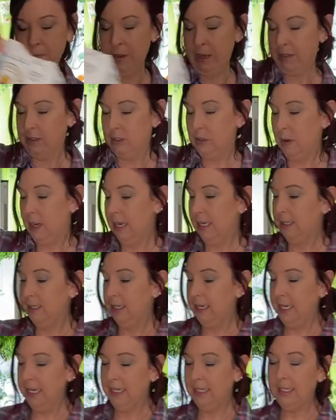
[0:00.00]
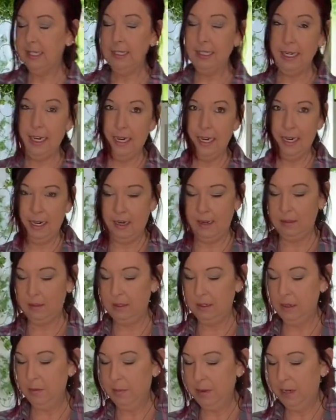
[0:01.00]
so I like to take a
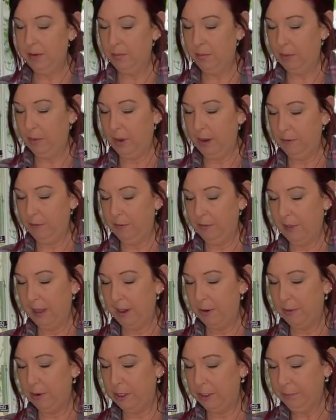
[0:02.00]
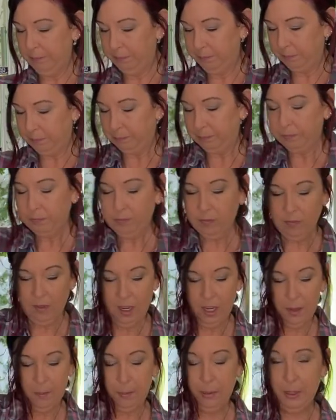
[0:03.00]
little bit of bread flour
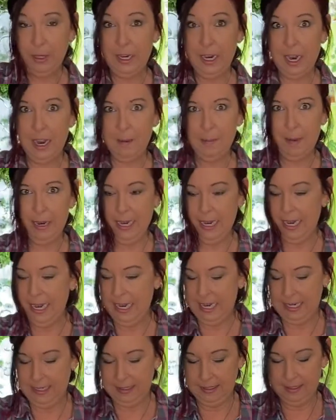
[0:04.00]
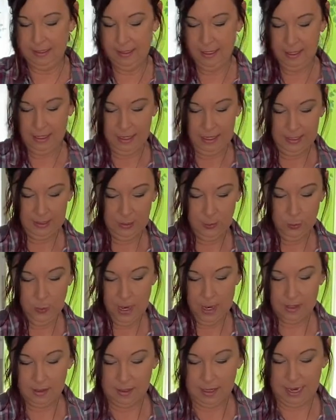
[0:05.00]
and put it on my hands as
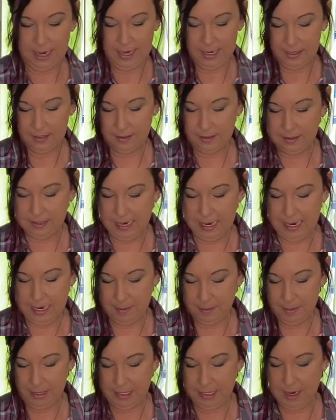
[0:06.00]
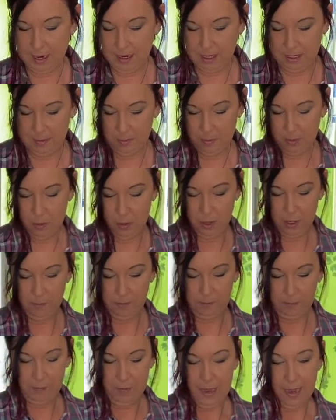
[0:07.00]
well as on my cutting board.
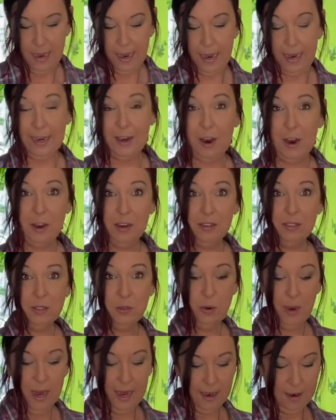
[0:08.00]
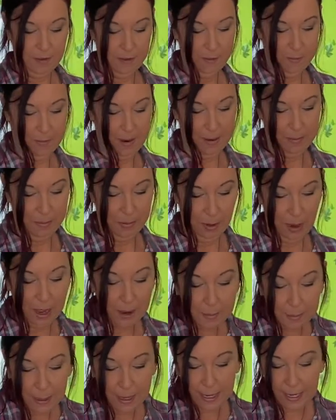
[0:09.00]
I also have my
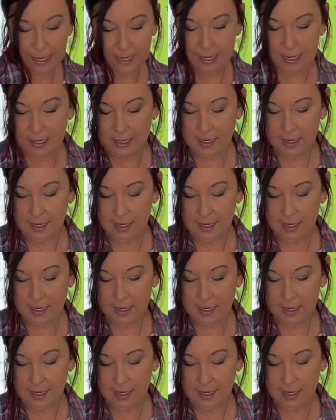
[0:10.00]
bread pan